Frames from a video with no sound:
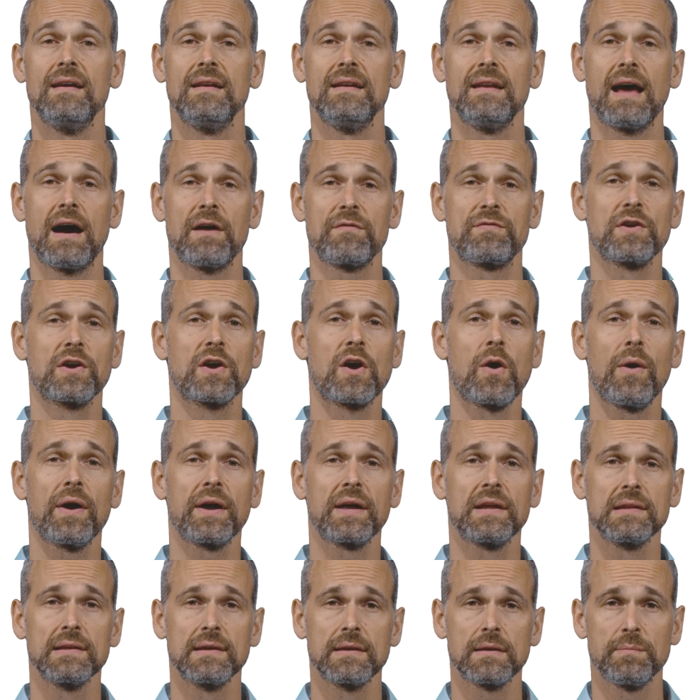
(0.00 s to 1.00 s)
Now, if you're going
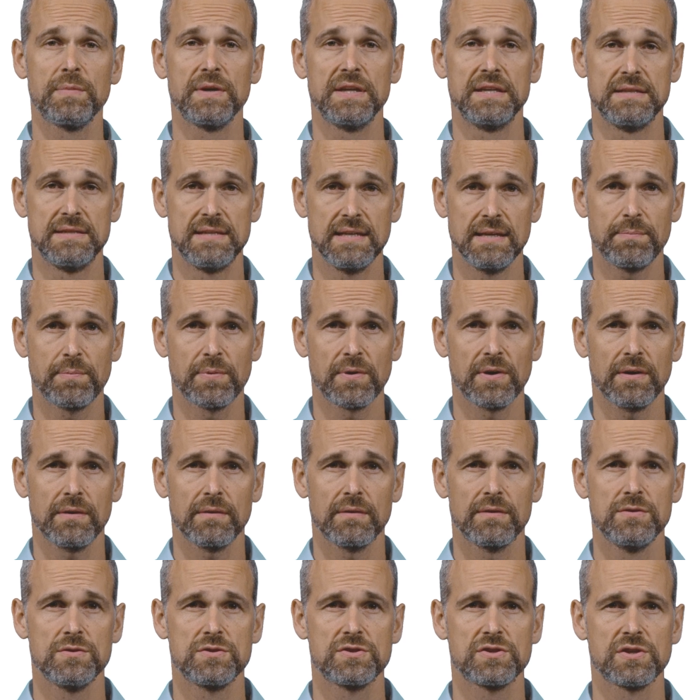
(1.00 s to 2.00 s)
a little bit deeper,
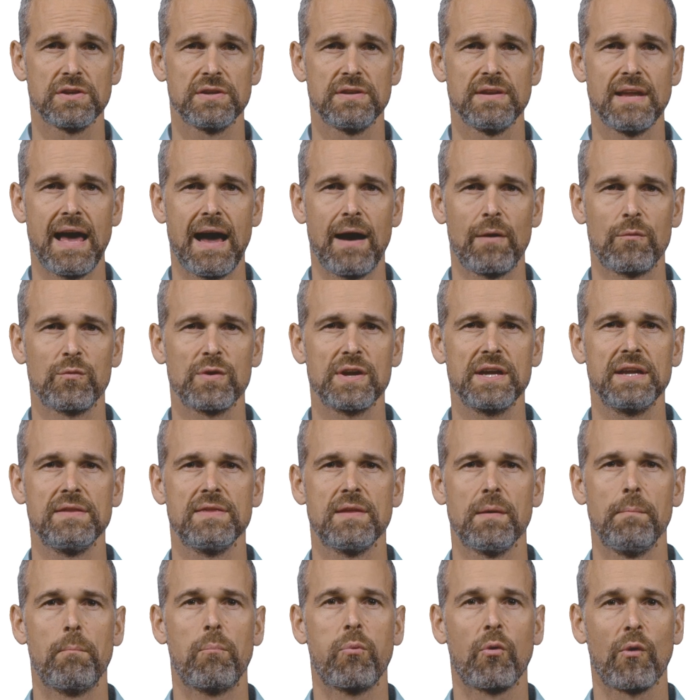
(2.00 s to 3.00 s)
you should now read
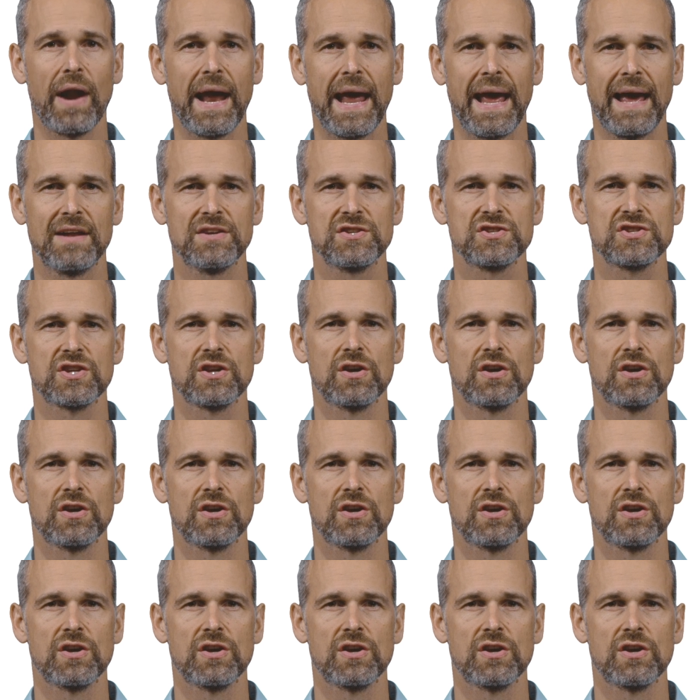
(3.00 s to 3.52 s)
the branch